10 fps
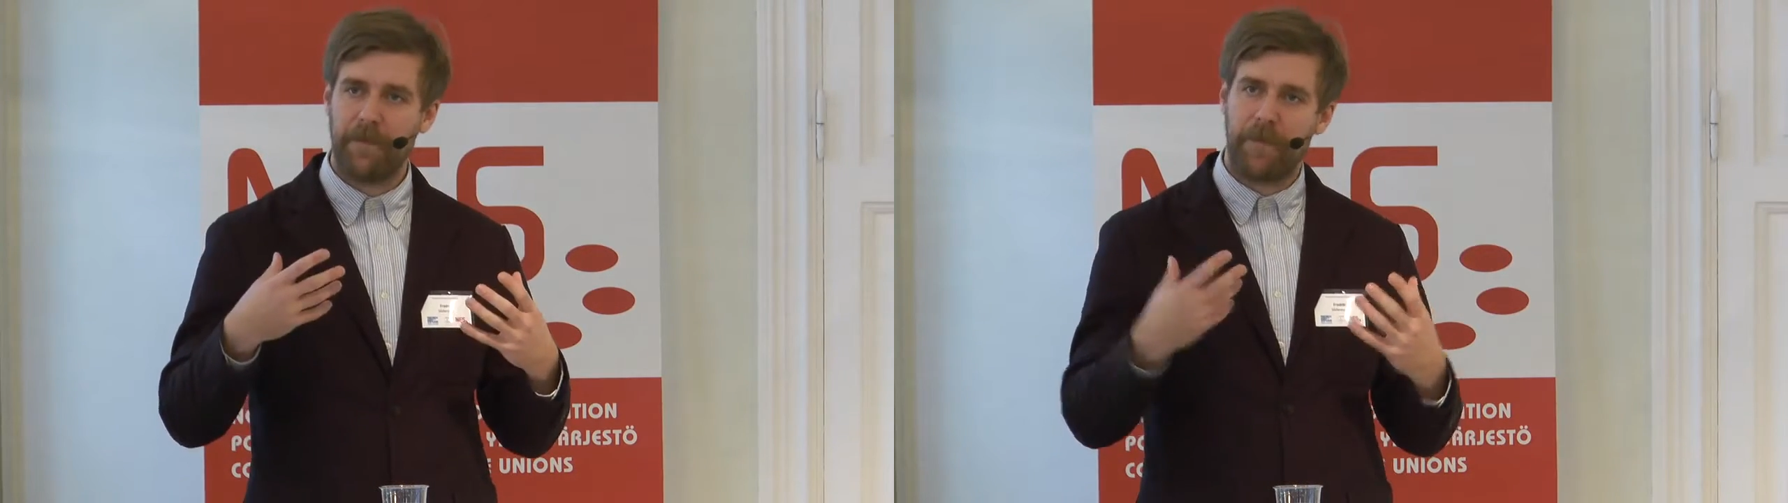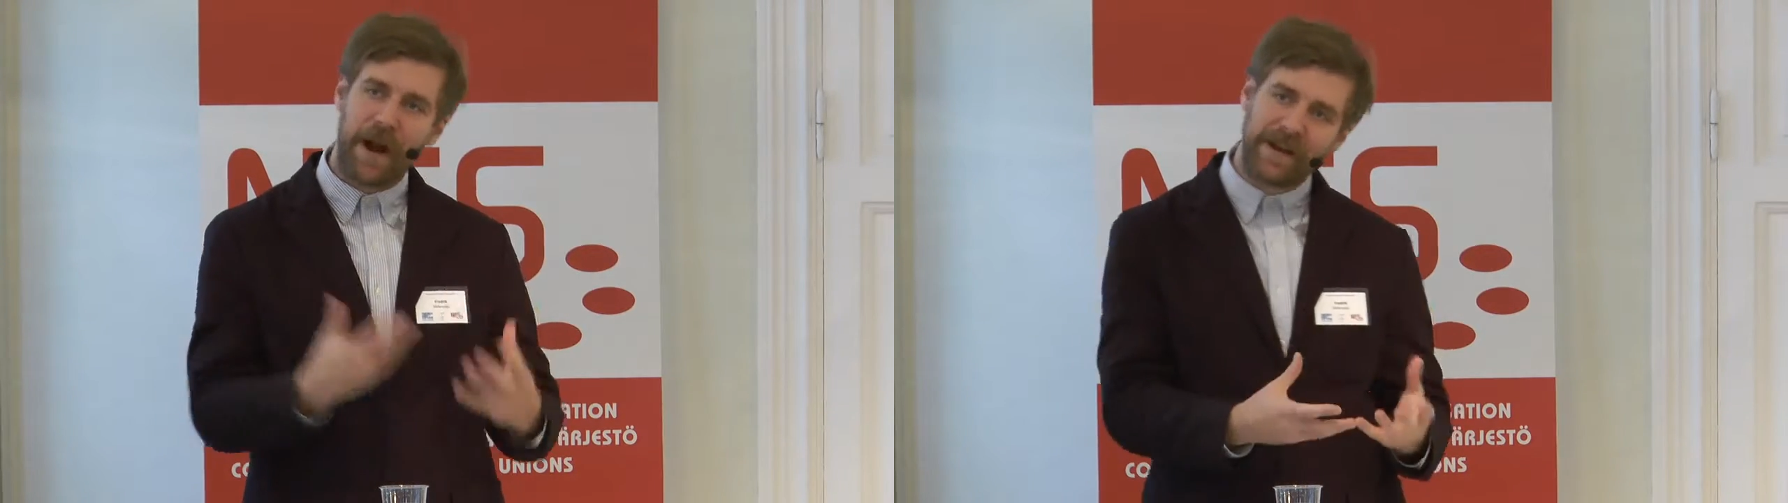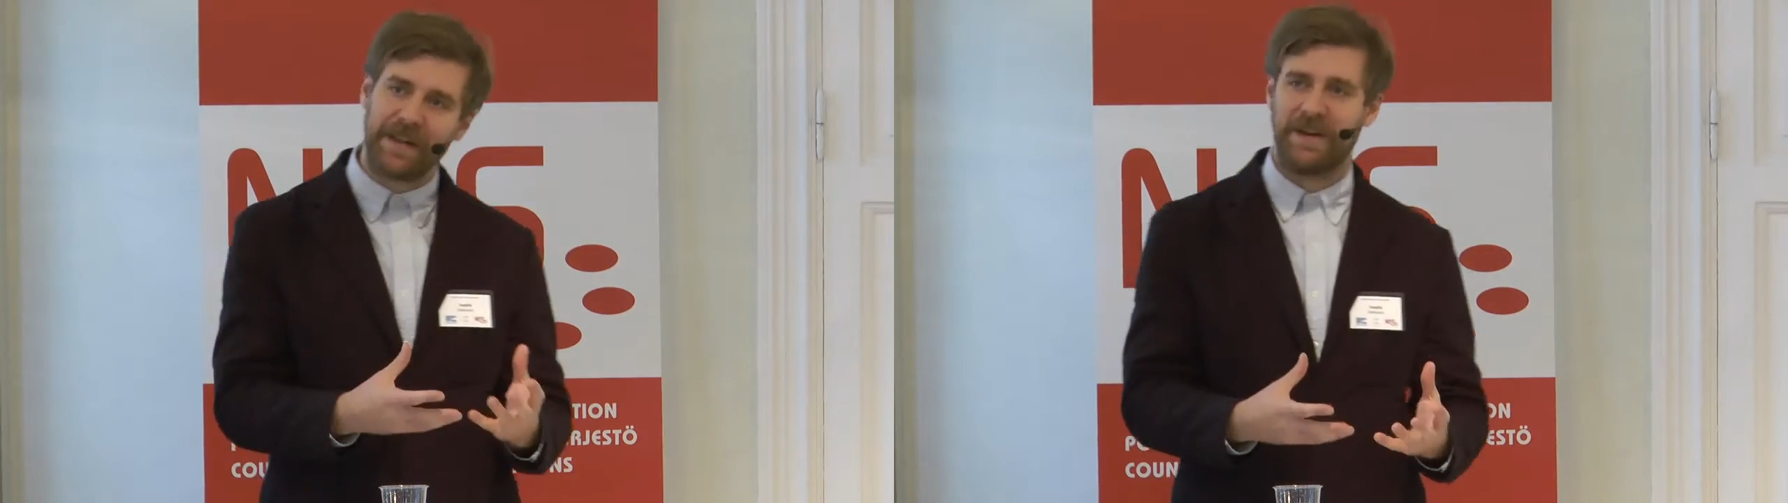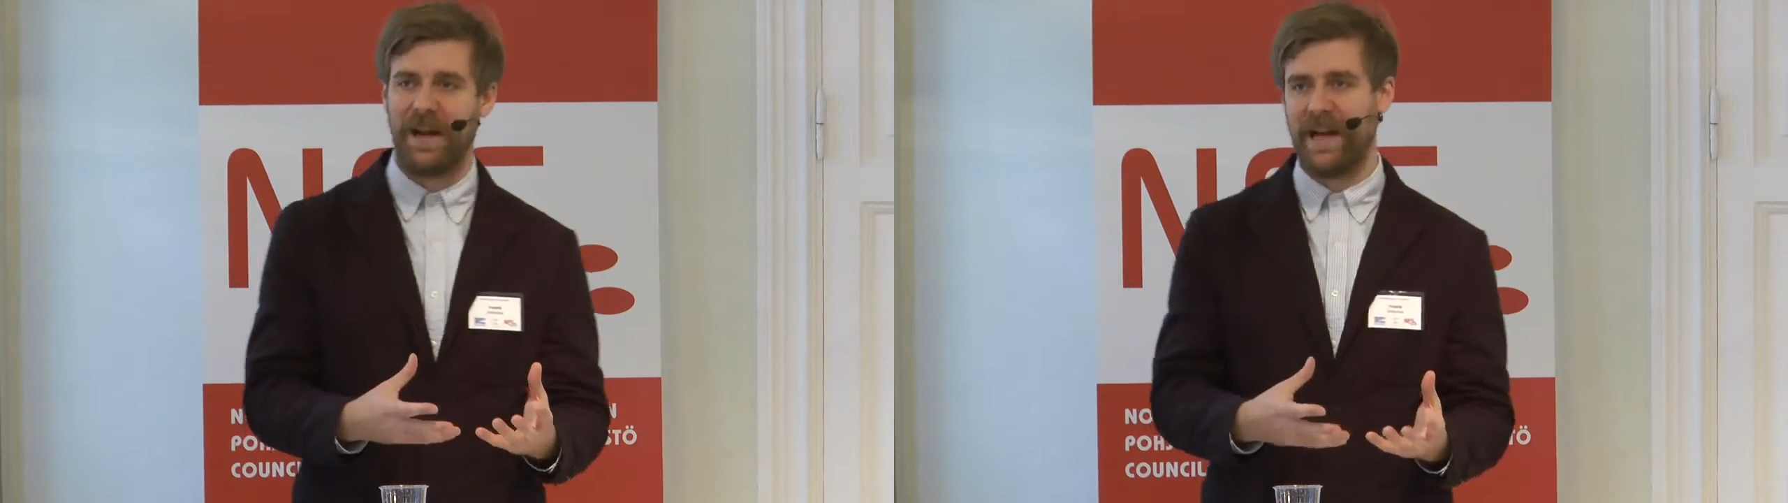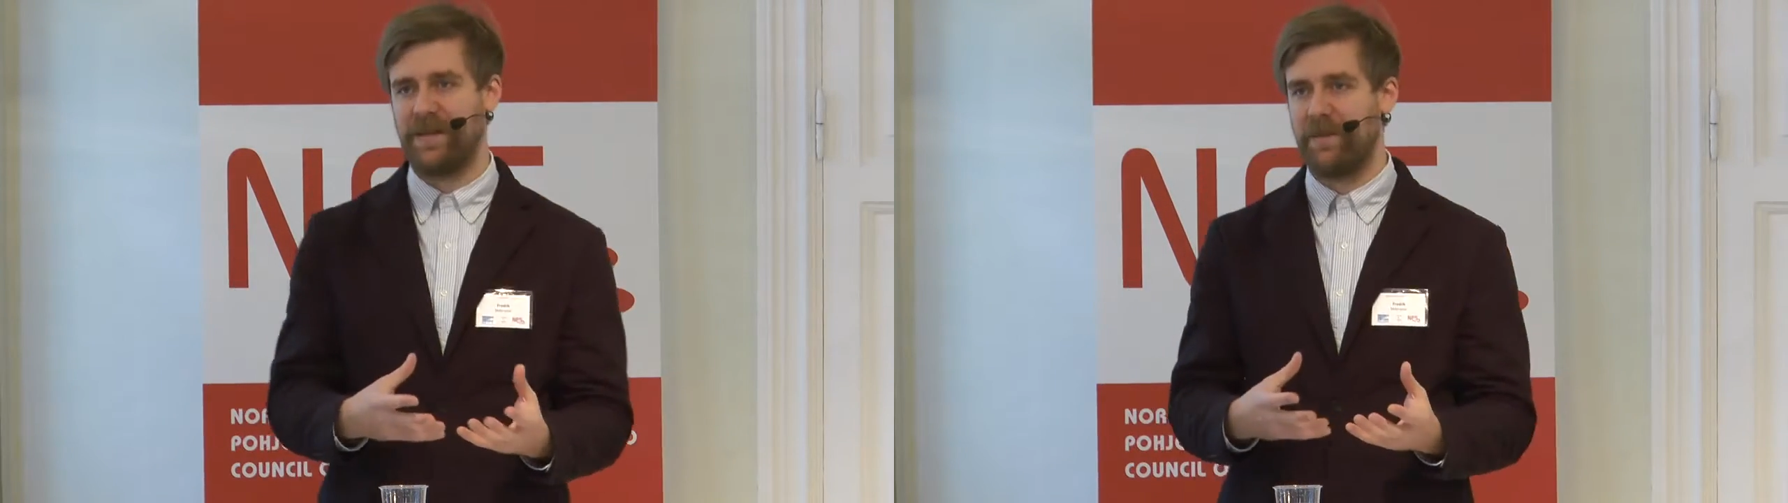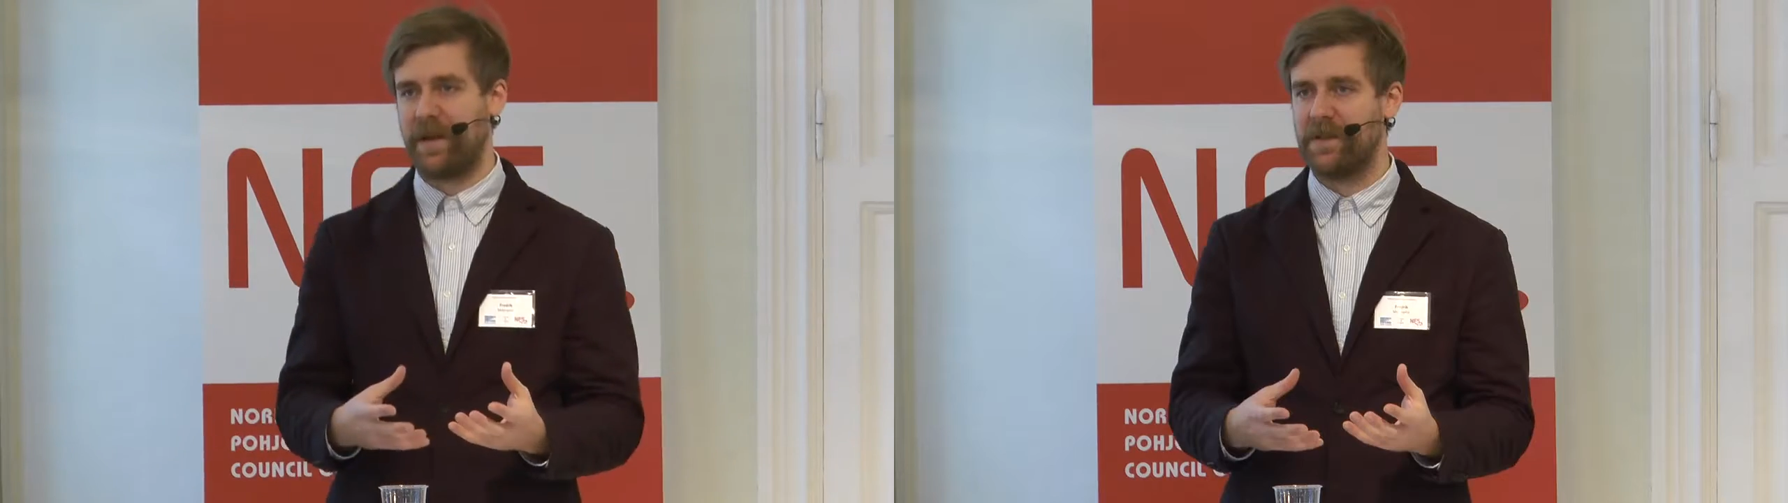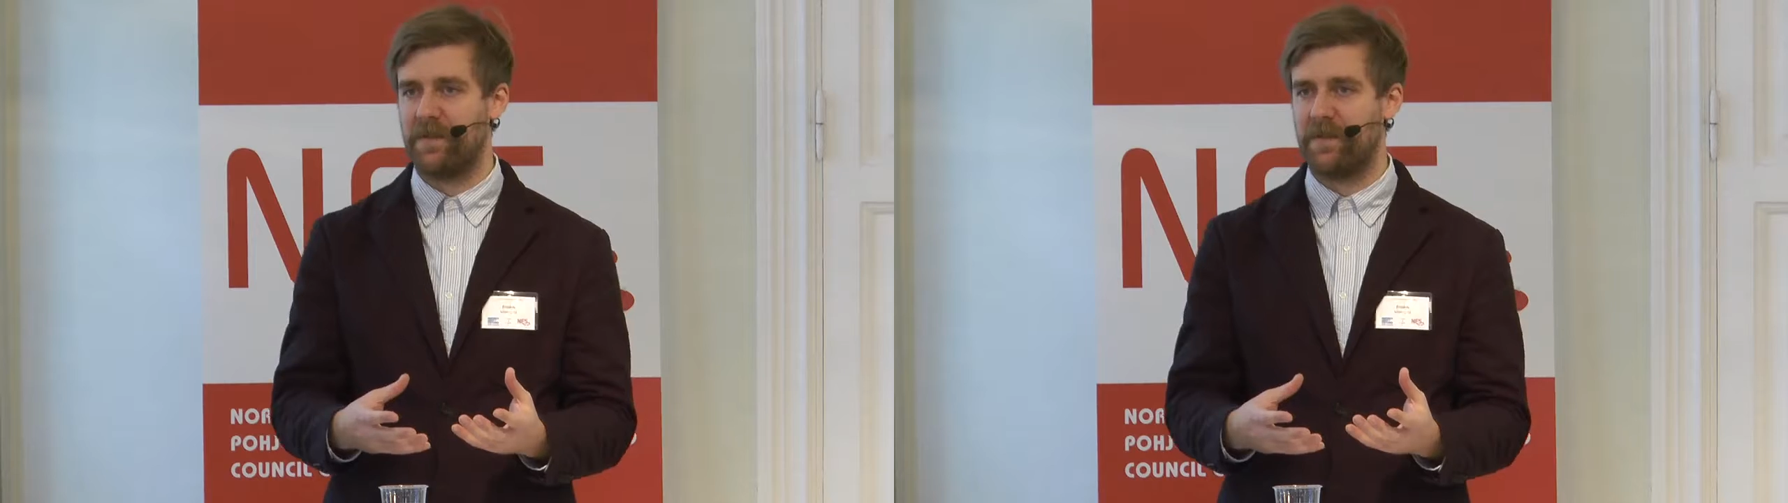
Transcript: practical aspects